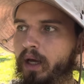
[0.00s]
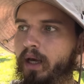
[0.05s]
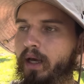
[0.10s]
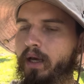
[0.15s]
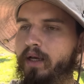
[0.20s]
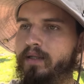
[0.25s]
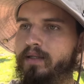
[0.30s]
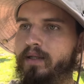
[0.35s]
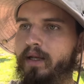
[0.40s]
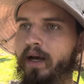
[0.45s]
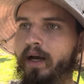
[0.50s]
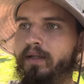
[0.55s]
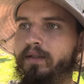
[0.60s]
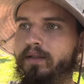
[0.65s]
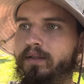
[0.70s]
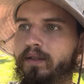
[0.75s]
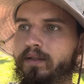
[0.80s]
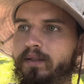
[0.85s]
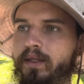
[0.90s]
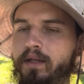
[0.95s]
is
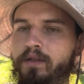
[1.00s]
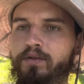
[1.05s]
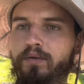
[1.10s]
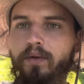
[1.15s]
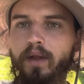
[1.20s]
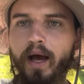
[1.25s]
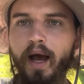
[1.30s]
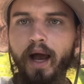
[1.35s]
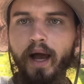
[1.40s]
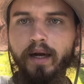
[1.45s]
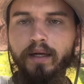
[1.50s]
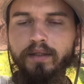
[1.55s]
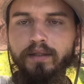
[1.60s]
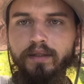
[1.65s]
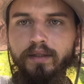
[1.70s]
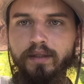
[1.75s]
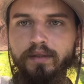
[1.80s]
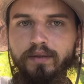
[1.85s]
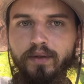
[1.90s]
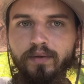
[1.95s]
that the sexual act
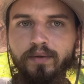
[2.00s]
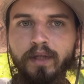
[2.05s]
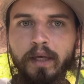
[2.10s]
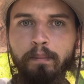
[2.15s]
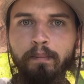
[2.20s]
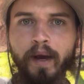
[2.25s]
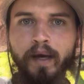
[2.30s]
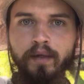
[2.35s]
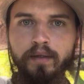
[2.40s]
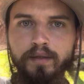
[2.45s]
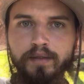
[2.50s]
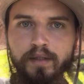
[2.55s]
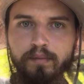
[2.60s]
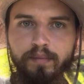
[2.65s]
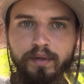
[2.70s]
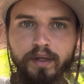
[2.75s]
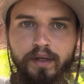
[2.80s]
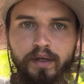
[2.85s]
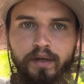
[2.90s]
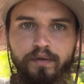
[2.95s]
is only meant to
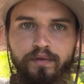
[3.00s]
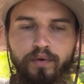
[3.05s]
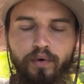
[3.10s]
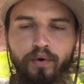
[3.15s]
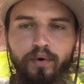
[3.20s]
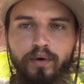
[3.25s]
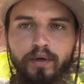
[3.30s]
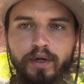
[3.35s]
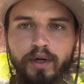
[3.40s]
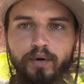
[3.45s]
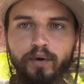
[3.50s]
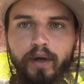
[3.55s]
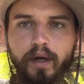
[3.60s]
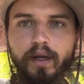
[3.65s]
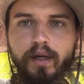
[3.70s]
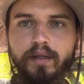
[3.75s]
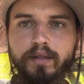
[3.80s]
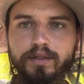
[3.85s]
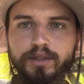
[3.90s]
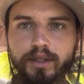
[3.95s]
be for
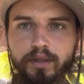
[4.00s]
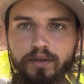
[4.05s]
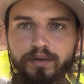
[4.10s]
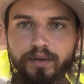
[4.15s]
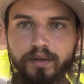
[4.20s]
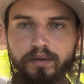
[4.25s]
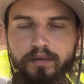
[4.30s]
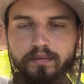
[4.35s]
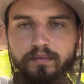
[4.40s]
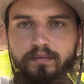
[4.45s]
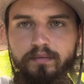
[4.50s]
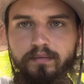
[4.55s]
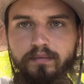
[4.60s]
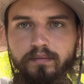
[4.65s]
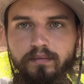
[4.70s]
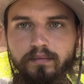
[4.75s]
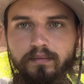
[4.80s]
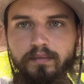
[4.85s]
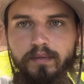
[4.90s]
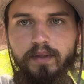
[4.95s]
creating children.
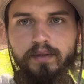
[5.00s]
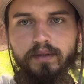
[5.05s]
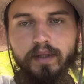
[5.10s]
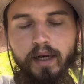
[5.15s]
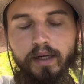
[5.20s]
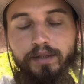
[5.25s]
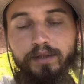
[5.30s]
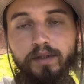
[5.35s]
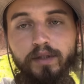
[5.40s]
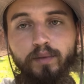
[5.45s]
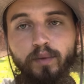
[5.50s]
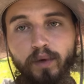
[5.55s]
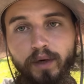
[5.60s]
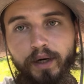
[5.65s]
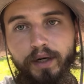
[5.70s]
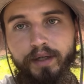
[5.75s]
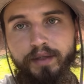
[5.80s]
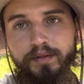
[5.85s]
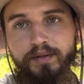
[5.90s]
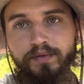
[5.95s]
That's actually what
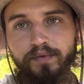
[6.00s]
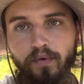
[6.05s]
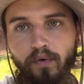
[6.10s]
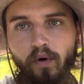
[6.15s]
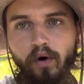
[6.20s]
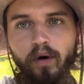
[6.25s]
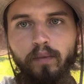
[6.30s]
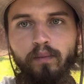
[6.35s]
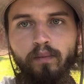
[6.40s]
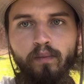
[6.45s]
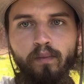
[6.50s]
it is for.